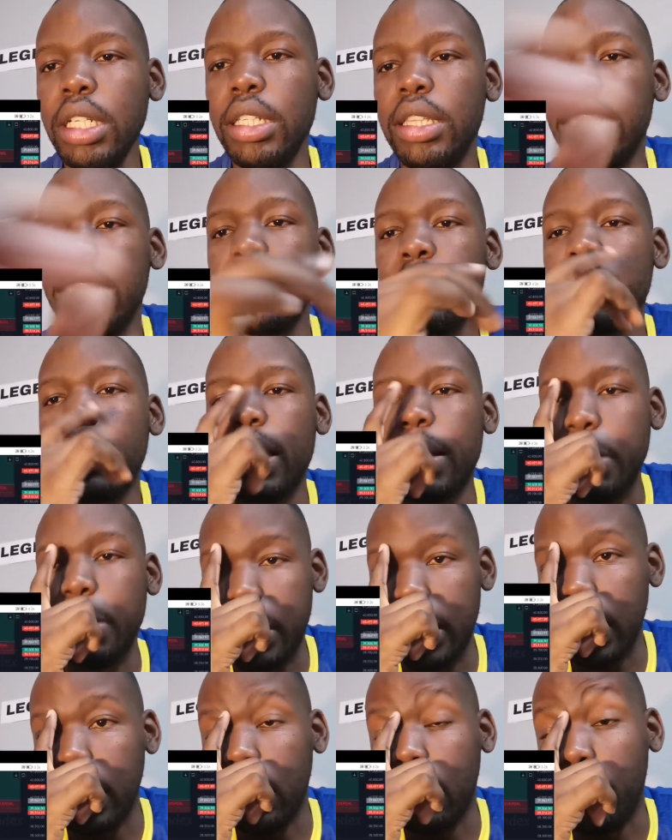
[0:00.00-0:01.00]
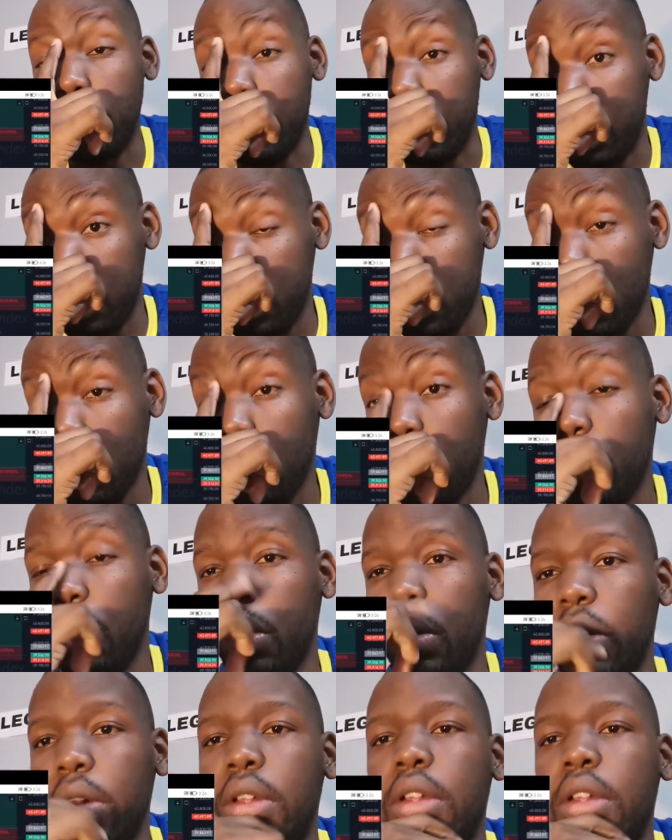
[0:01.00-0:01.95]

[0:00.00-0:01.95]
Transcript: This is what I'm sticking with. So,